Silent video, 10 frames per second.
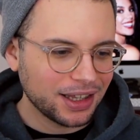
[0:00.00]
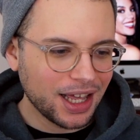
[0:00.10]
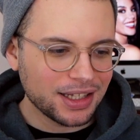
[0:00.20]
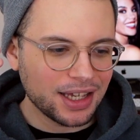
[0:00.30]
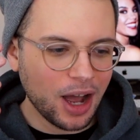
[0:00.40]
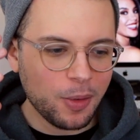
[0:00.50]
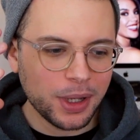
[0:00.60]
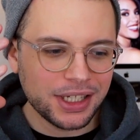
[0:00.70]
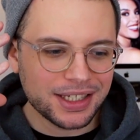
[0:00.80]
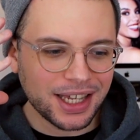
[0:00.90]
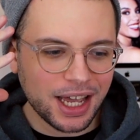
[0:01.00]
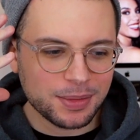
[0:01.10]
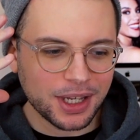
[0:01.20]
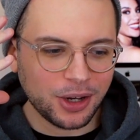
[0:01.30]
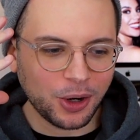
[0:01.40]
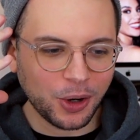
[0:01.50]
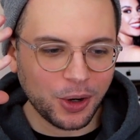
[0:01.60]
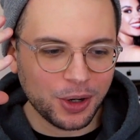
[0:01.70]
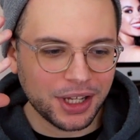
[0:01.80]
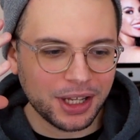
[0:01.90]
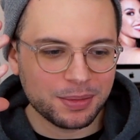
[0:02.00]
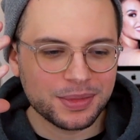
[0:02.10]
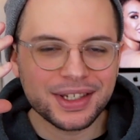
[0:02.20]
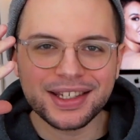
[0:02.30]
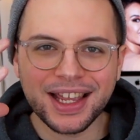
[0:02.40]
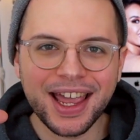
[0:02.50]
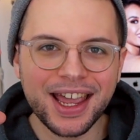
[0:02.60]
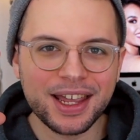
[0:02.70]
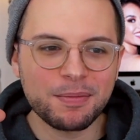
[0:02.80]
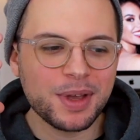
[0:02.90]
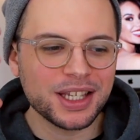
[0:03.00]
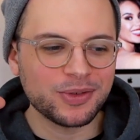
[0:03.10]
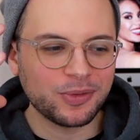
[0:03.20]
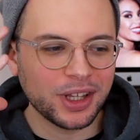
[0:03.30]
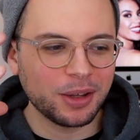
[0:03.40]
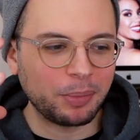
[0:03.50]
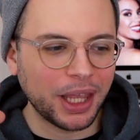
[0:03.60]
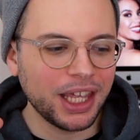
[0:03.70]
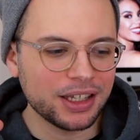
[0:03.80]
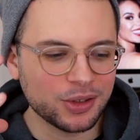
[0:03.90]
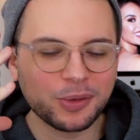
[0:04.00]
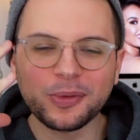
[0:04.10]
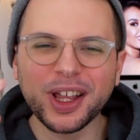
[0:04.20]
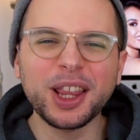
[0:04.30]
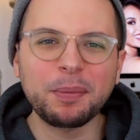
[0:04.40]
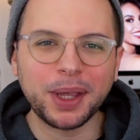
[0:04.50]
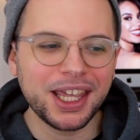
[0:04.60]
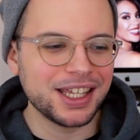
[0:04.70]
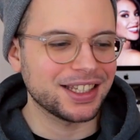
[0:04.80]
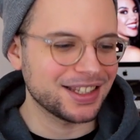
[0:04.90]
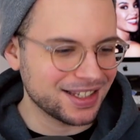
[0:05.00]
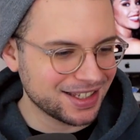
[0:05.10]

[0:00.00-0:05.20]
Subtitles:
That's how many times I heard him say Miss Philippines or Philippines.